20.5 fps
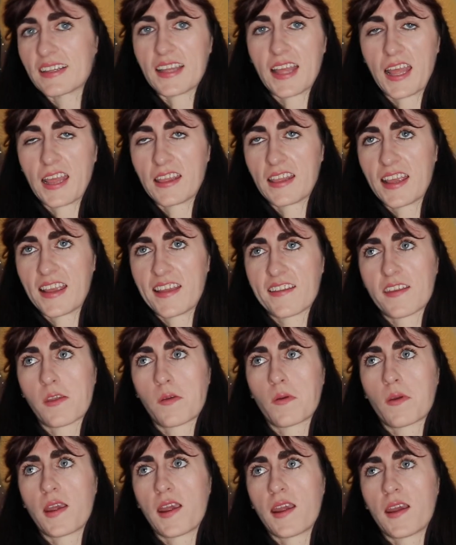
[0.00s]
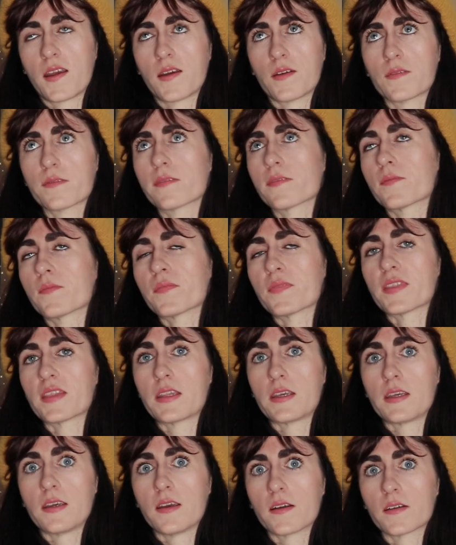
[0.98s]
And then you have
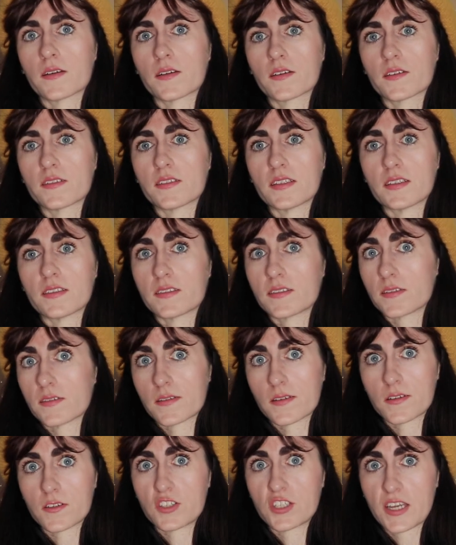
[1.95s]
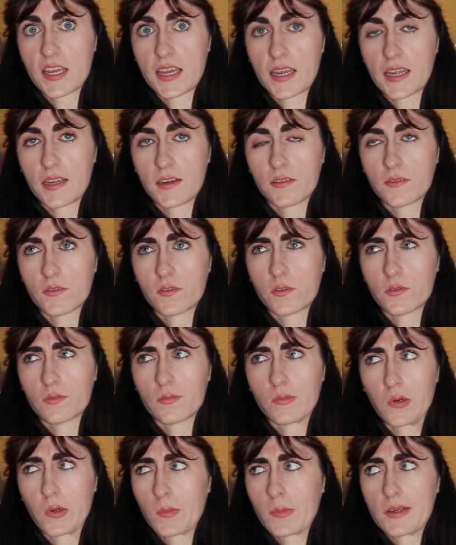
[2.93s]
the younger sister, Jane,
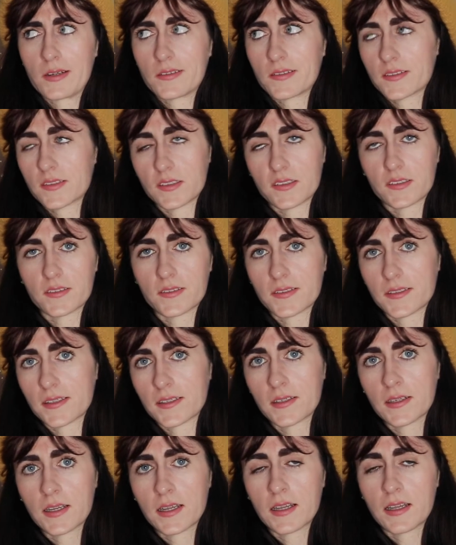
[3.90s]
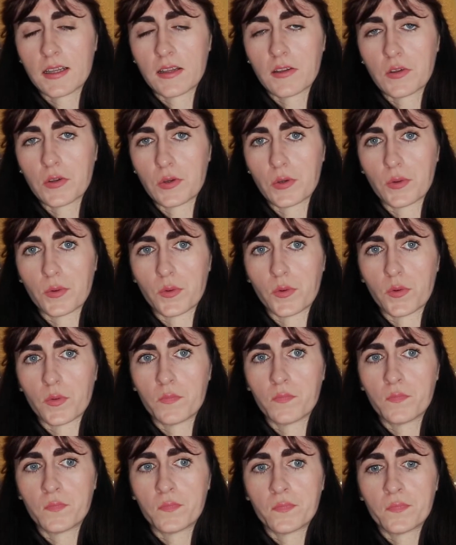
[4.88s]
or middle sister, who
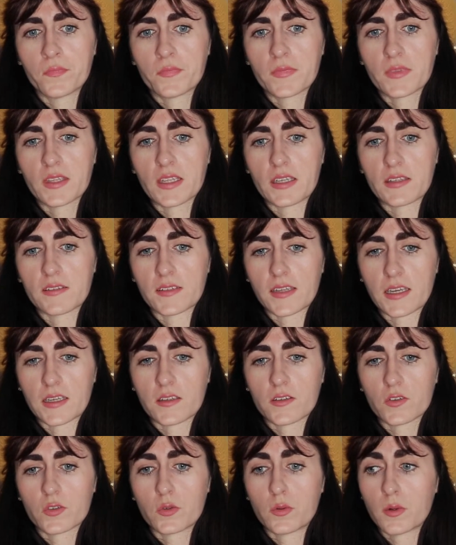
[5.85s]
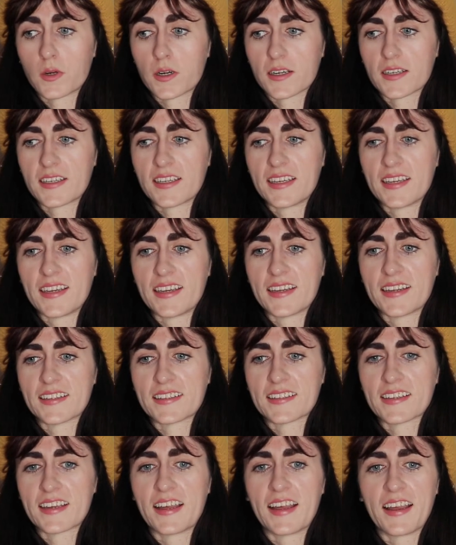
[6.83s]
is, like, quirky
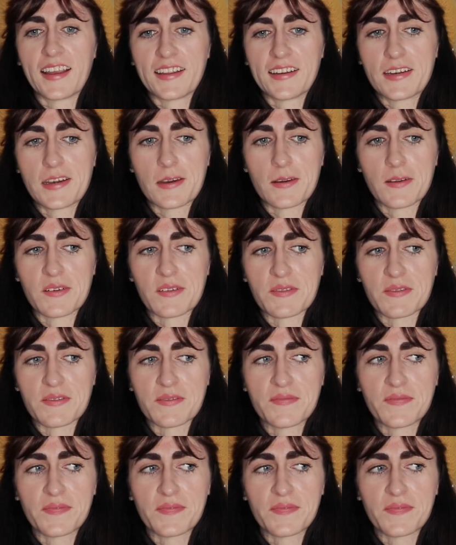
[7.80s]
and kind of